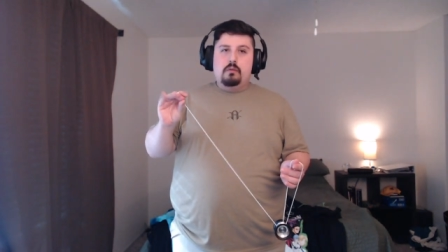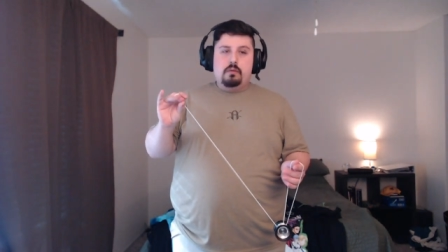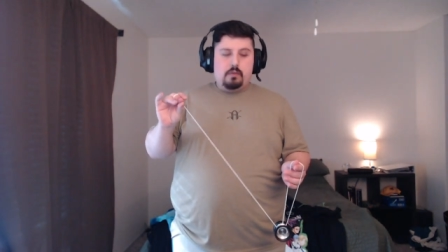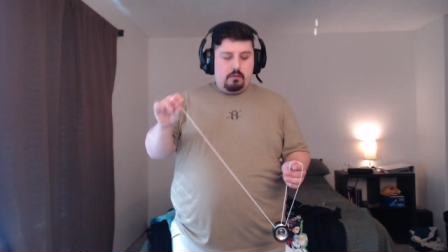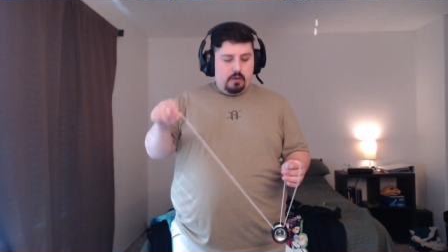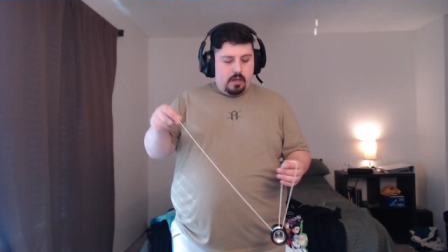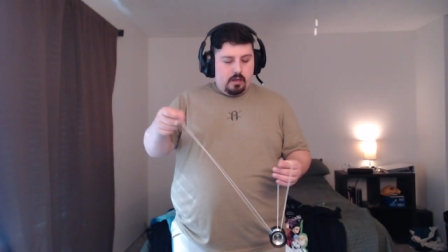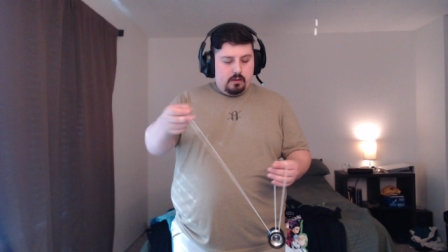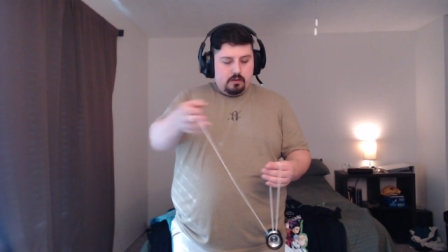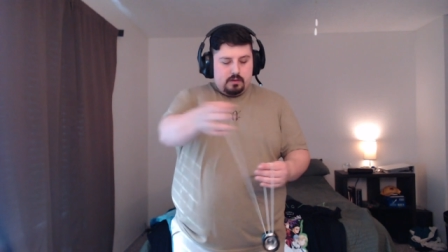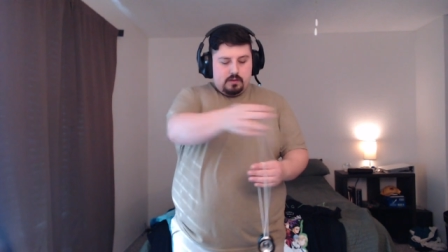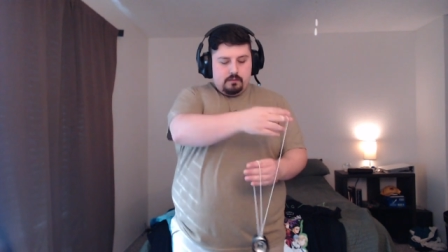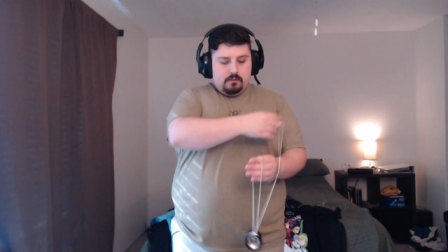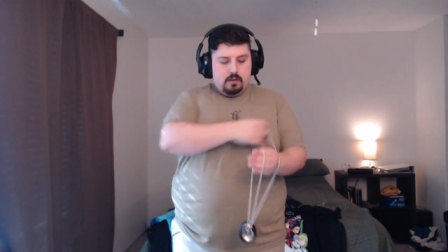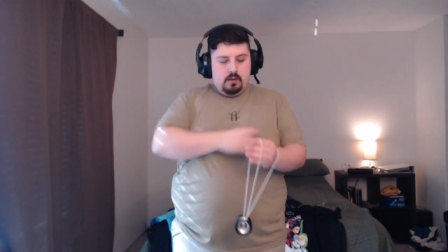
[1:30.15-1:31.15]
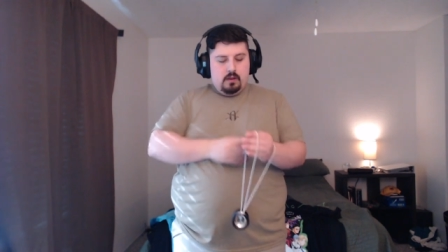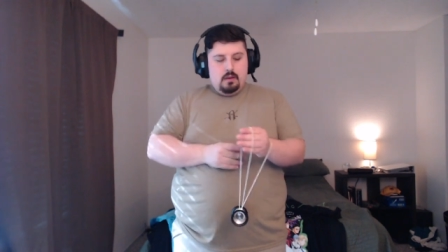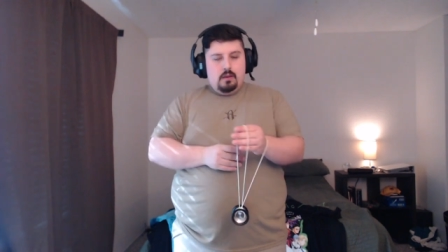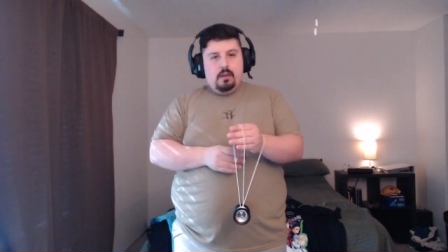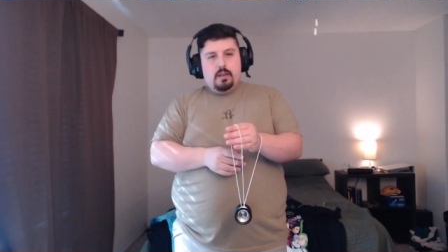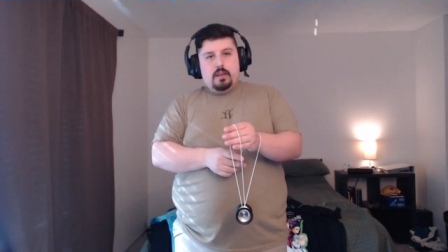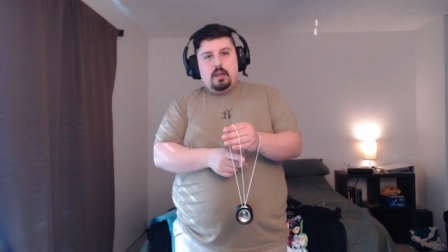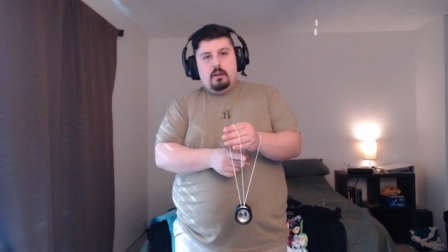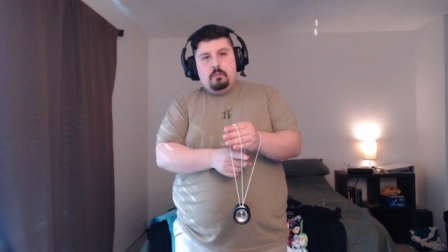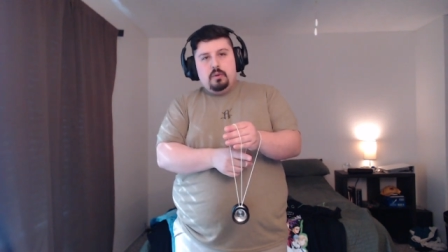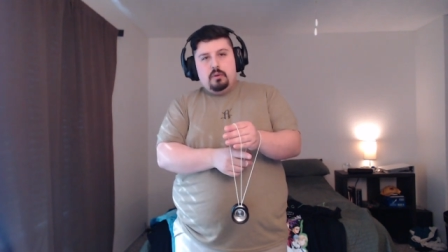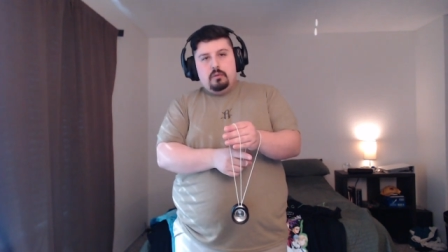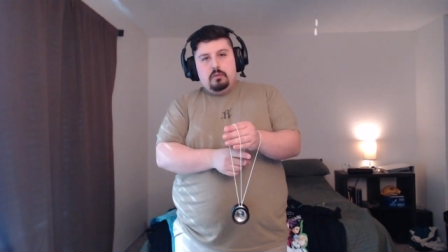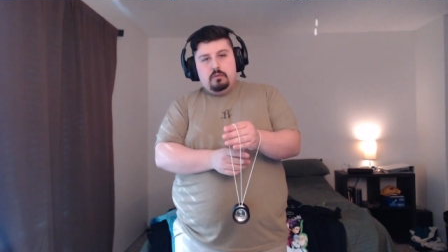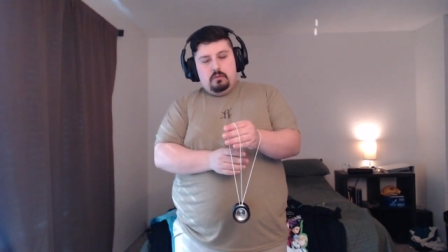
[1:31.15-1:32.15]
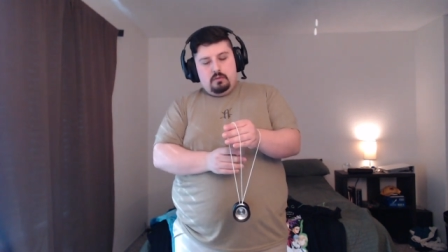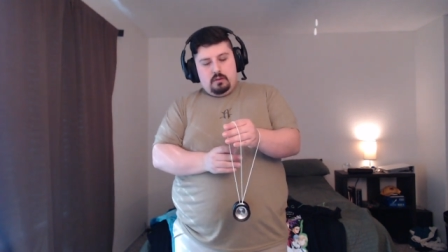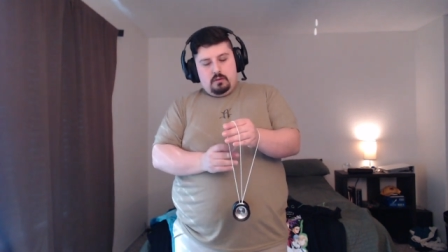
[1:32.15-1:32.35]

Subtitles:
throw hand and kind of pull